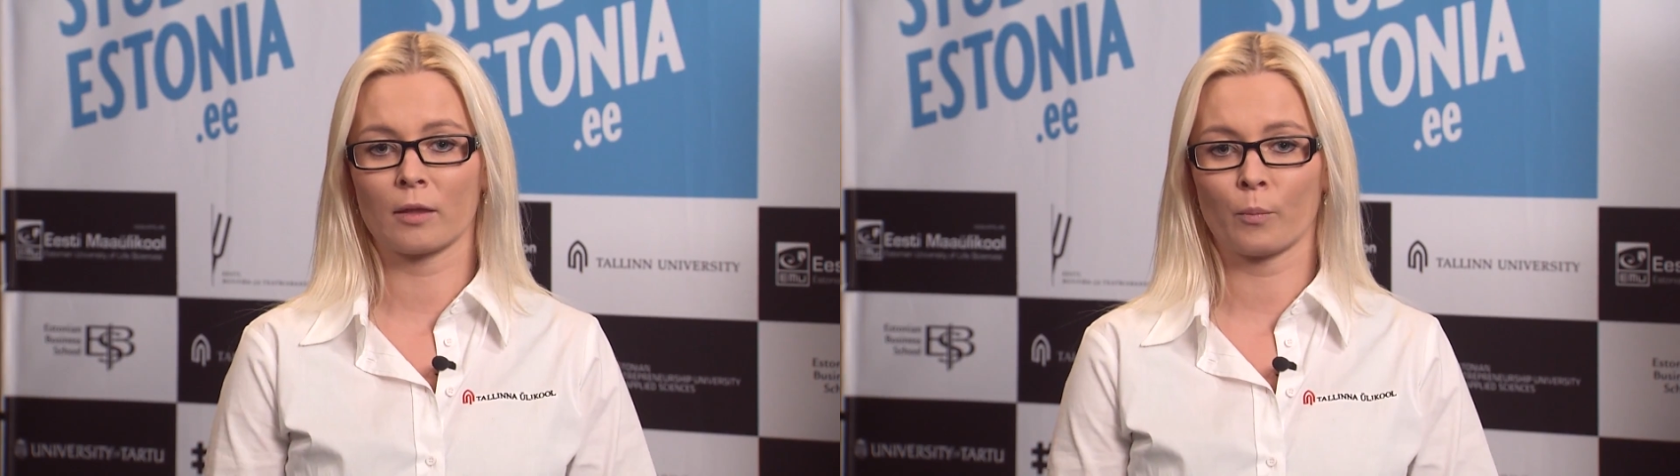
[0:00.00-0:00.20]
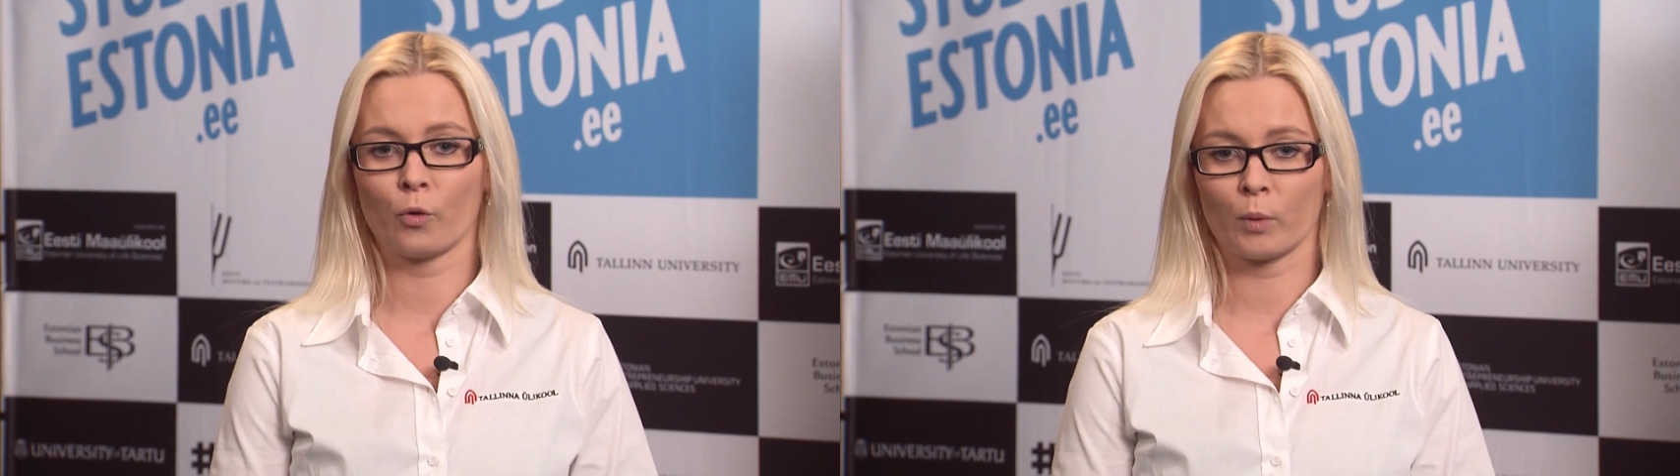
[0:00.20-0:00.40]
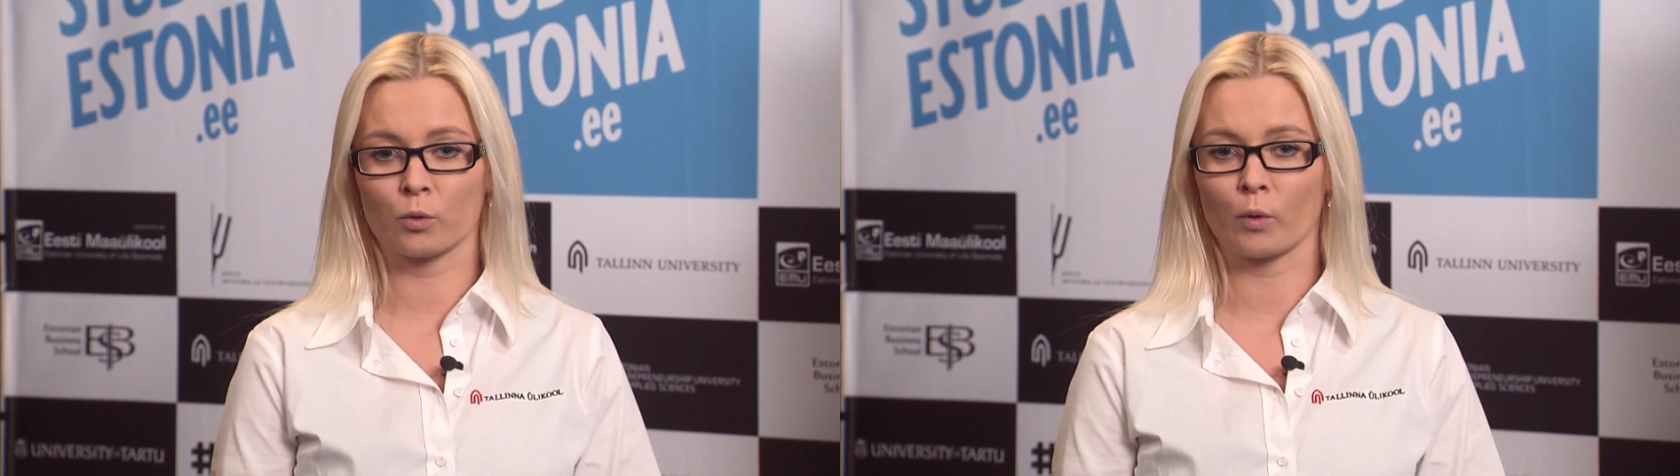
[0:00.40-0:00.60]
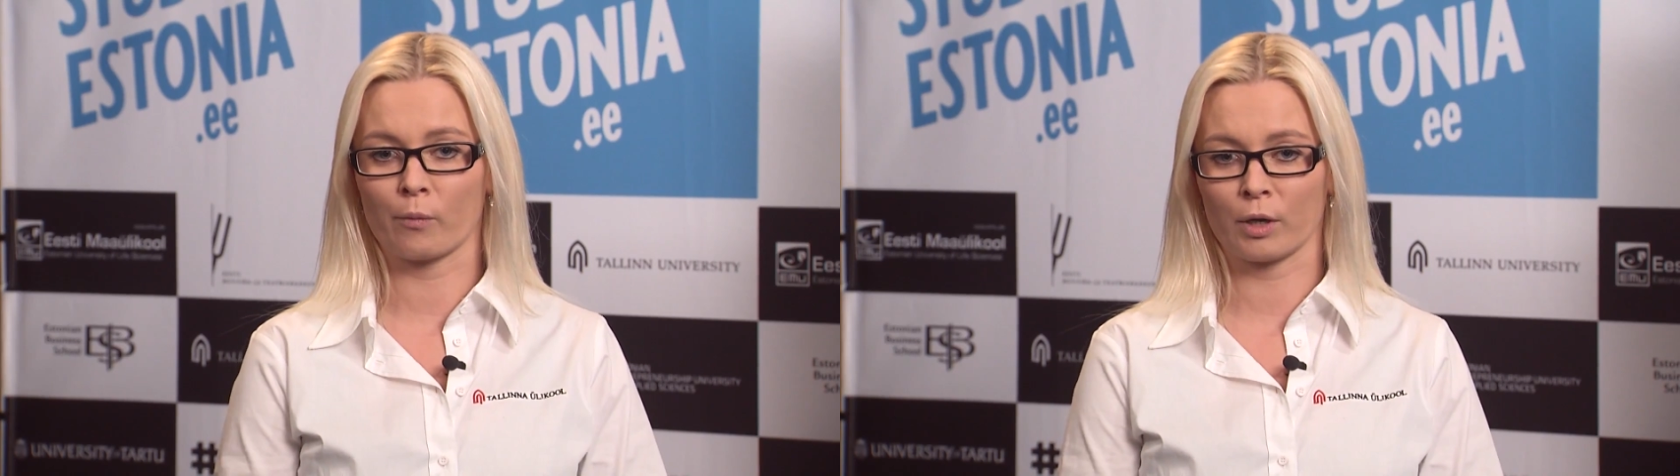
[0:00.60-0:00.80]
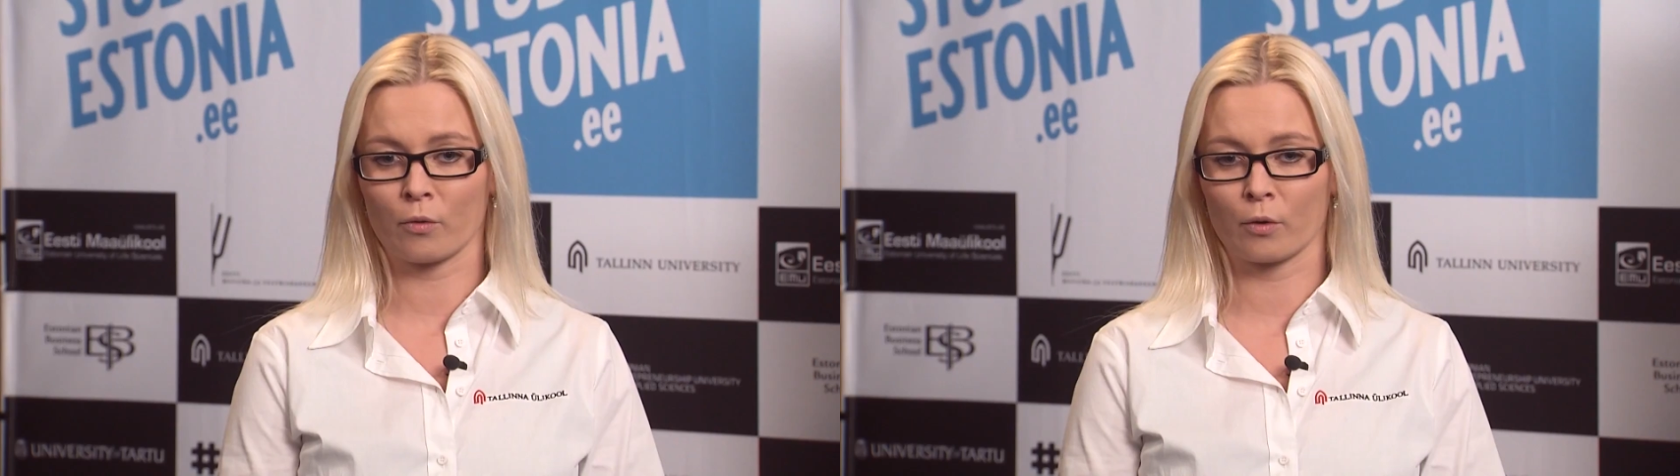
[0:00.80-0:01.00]
the moment
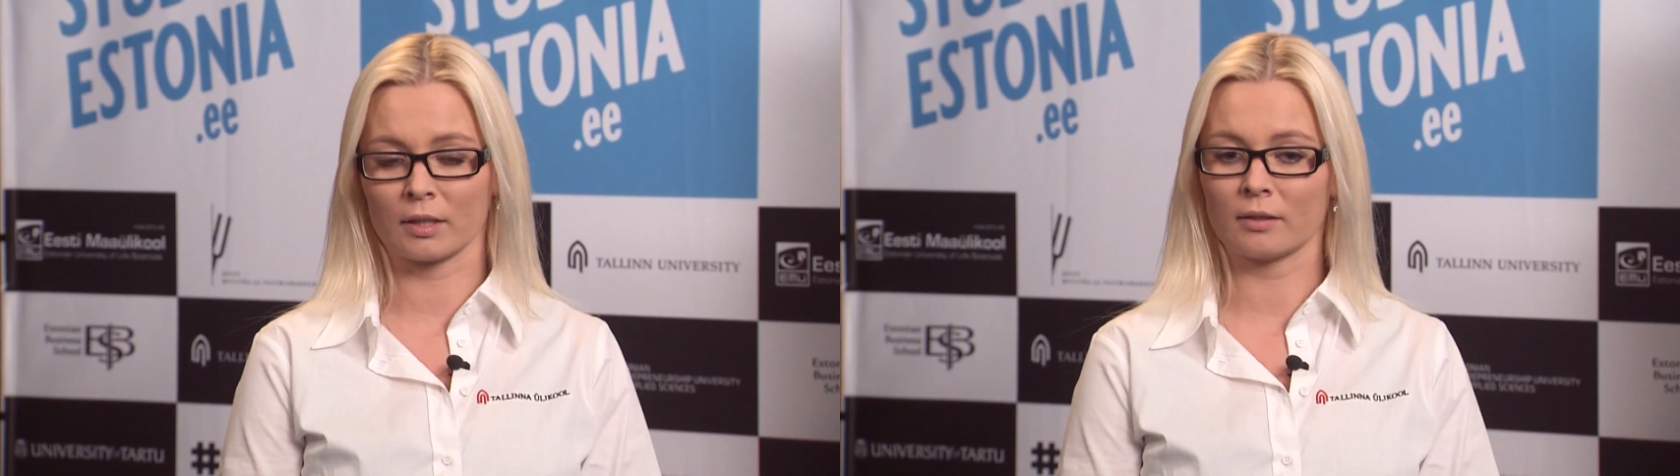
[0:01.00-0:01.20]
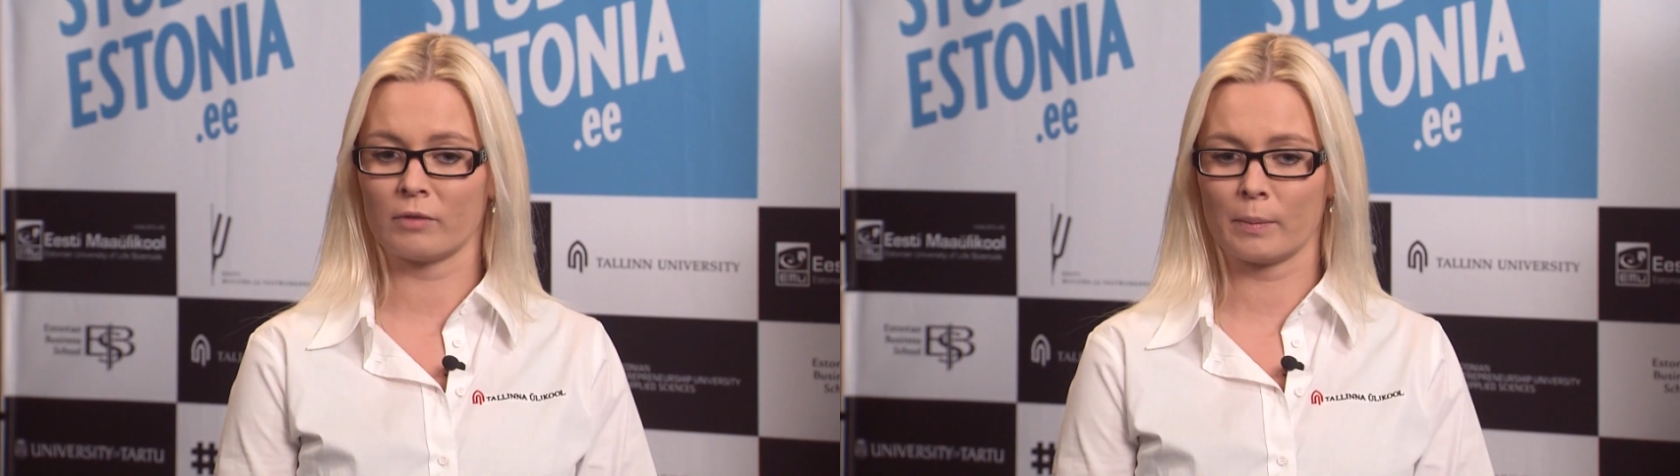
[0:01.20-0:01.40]
while recording the